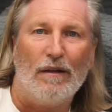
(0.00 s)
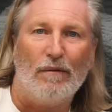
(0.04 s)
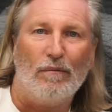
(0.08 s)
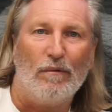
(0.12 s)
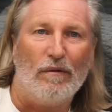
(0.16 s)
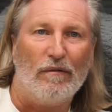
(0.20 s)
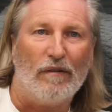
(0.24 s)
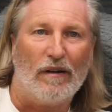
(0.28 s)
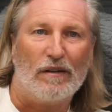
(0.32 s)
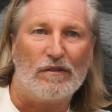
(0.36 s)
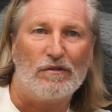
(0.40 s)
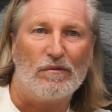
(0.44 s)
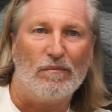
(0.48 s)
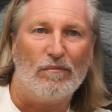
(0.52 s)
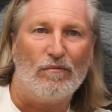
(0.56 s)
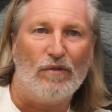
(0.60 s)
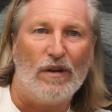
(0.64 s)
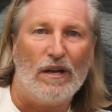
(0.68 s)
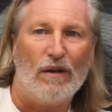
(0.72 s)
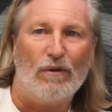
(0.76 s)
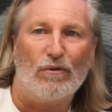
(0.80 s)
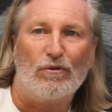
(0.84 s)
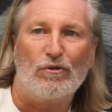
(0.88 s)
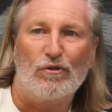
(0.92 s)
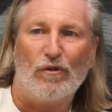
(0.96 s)
We've had some
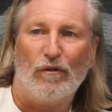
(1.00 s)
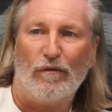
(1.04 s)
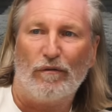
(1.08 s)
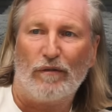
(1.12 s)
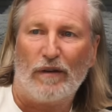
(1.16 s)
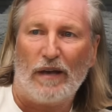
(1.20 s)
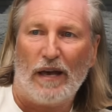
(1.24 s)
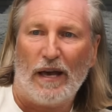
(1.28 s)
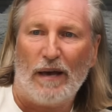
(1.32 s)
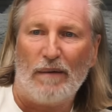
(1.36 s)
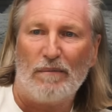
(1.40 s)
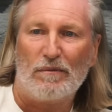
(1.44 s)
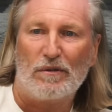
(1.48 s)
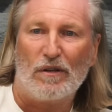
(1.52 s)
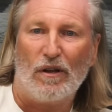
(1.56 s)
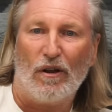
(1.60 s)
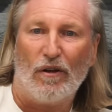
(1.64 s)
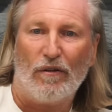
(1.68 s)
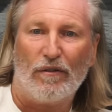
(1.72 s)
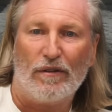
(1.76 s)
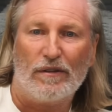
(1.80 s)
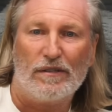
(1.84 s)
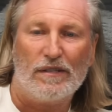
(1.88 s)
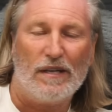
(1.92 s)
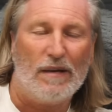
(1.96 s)
real tough games. A
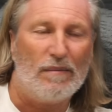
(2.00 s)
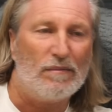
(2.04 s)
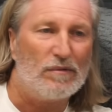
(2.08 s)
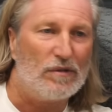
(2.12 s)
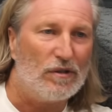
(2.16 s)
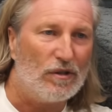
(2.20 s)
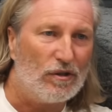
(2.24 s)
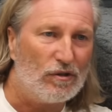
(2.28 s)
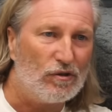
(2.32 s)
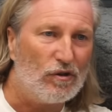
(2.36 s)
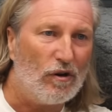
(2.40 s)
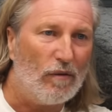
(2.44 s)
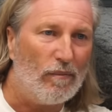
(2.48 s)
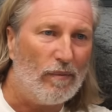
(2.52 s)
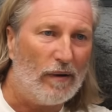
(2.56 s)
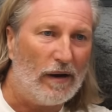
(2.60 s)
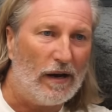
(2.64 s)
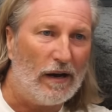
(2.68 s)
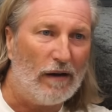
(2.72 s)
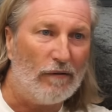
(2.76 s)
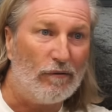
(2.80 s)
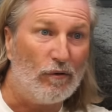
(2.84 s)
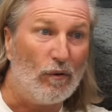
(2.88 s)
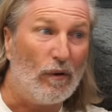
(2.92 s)
lot of the teams in the top half,